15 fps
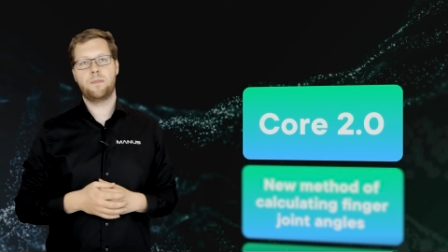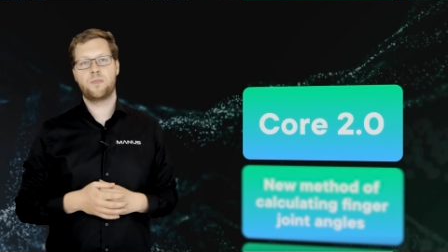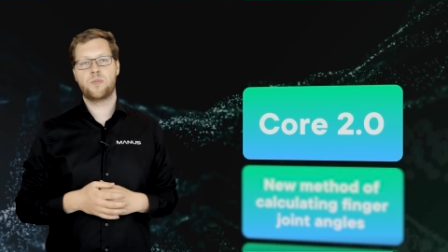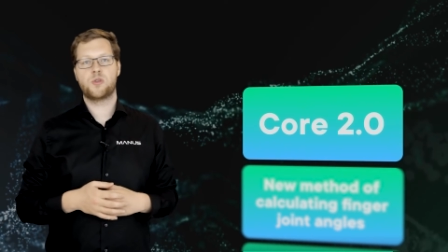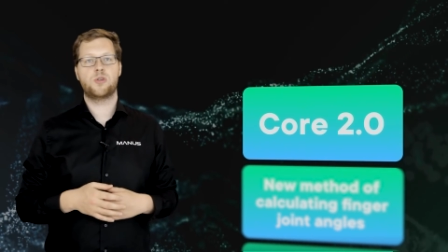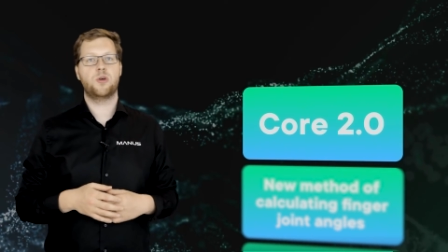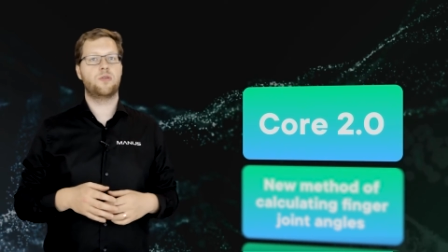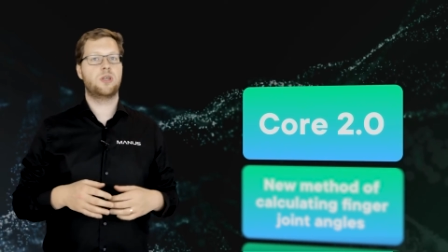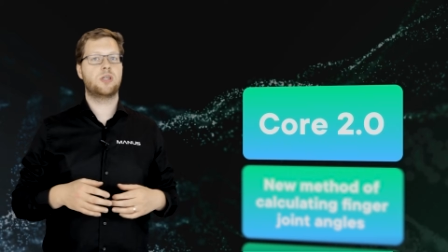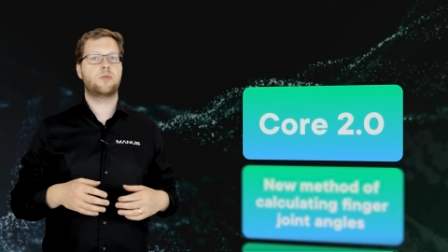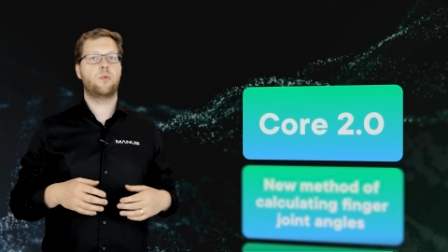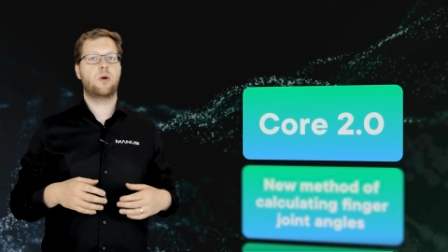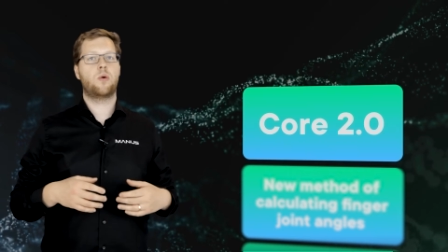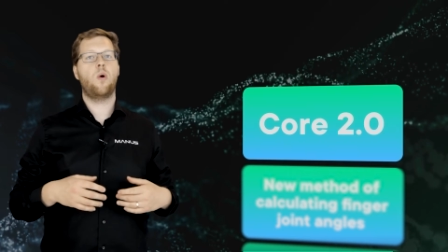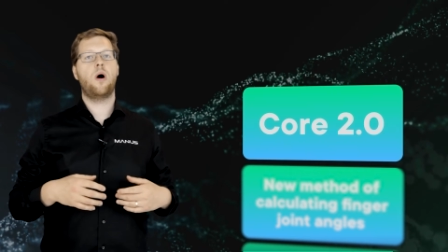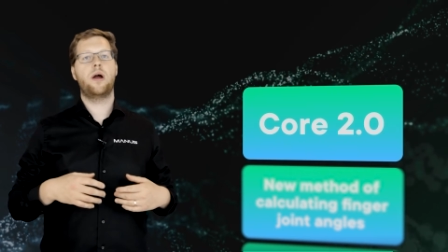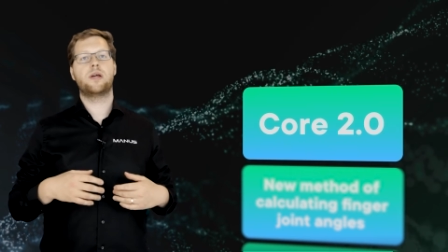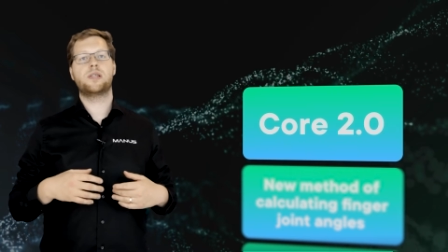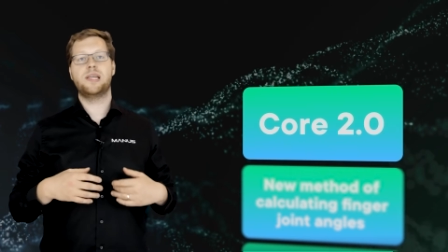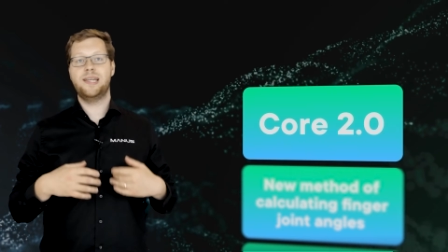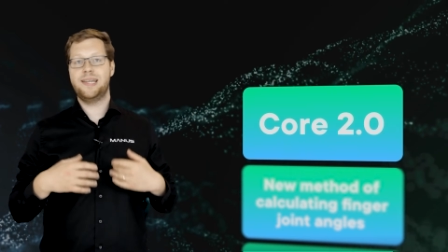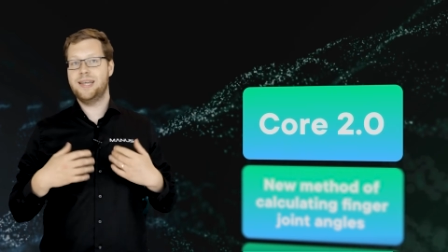So this requires
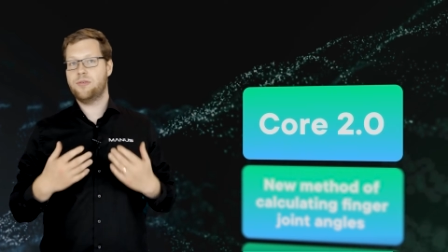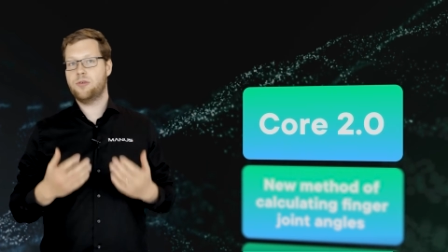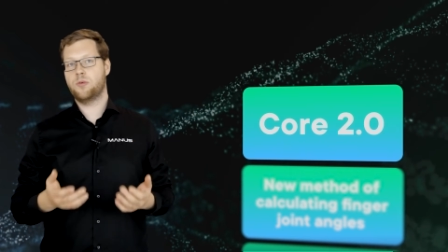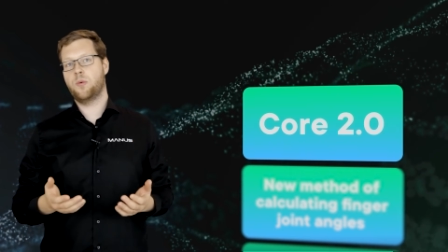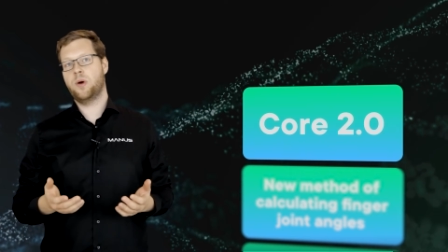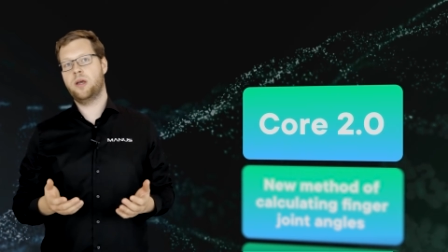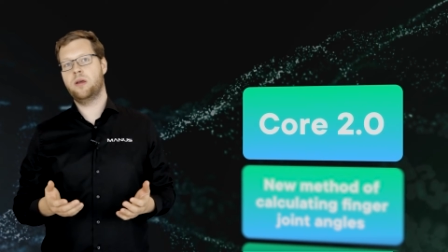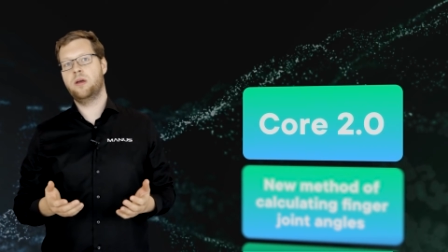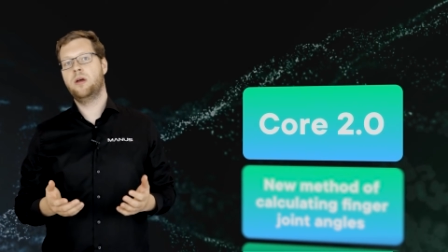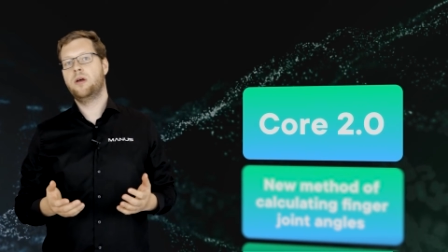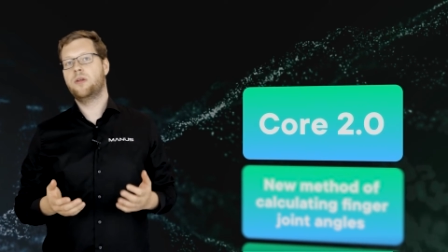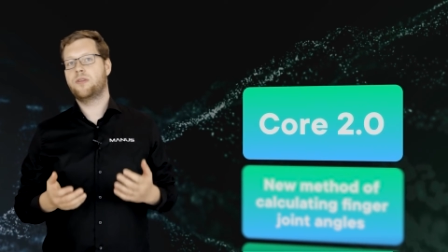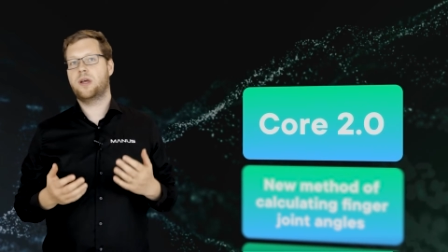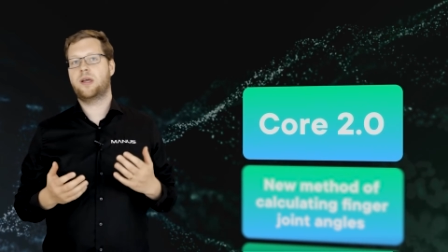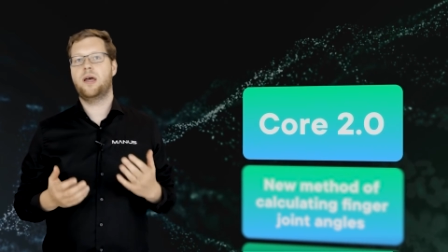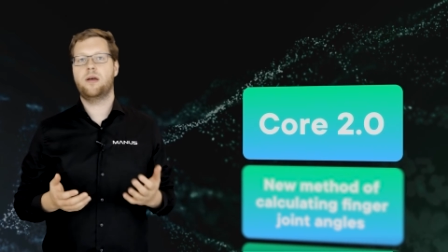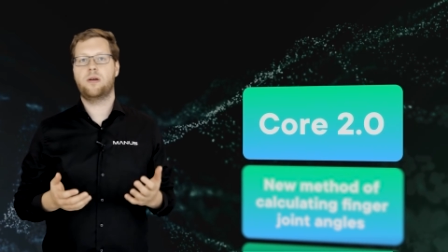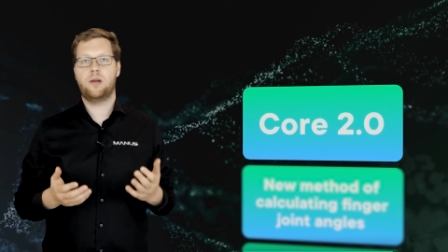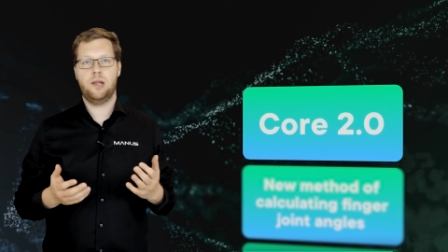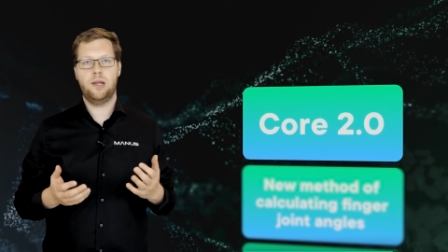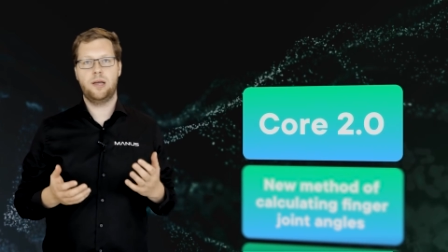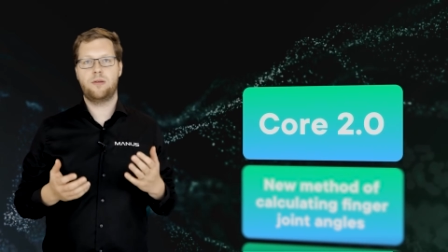a different way to
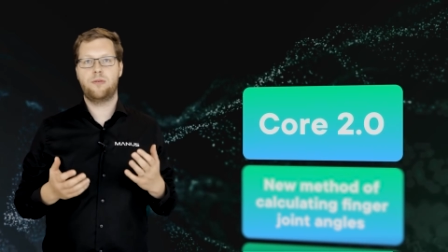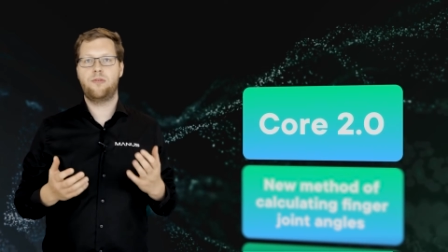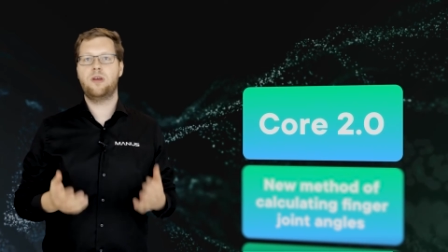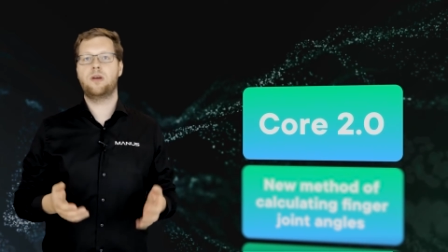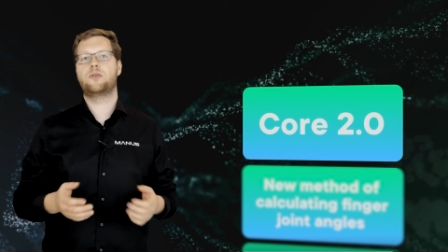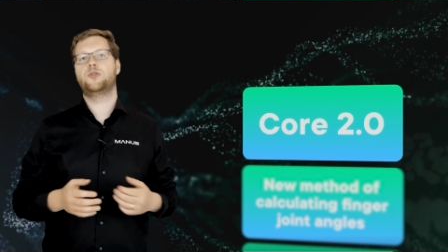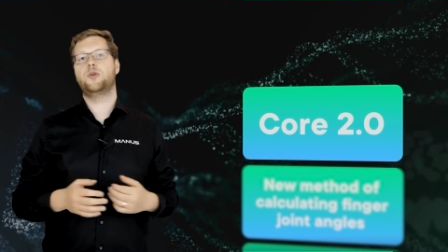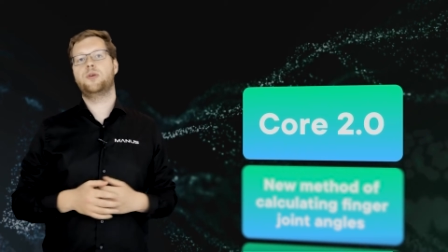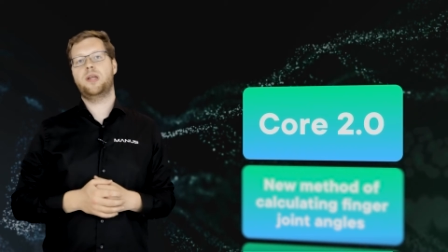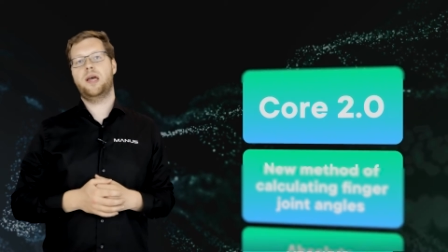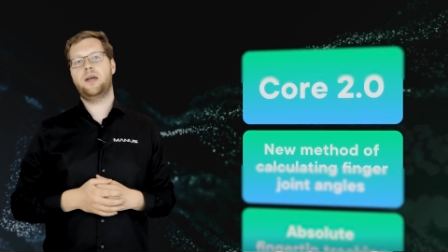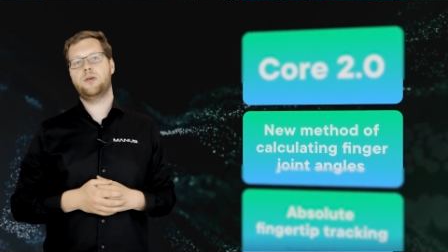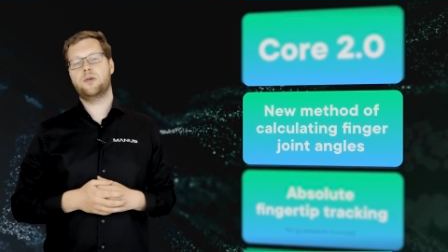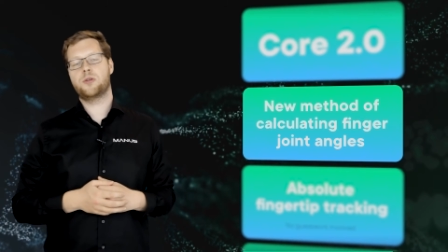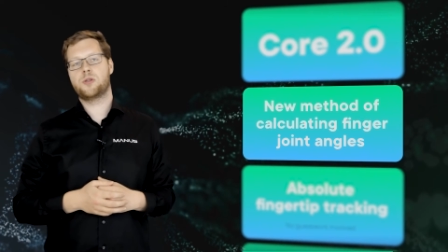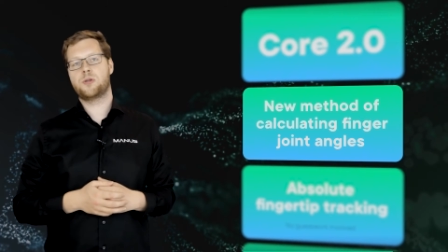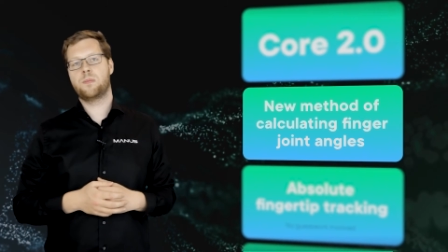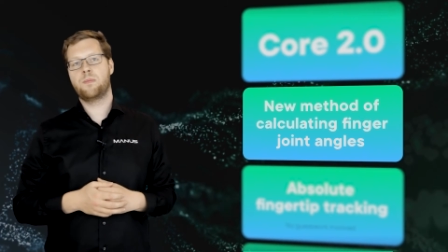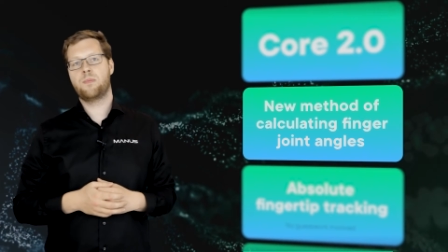calculate finger joint angles.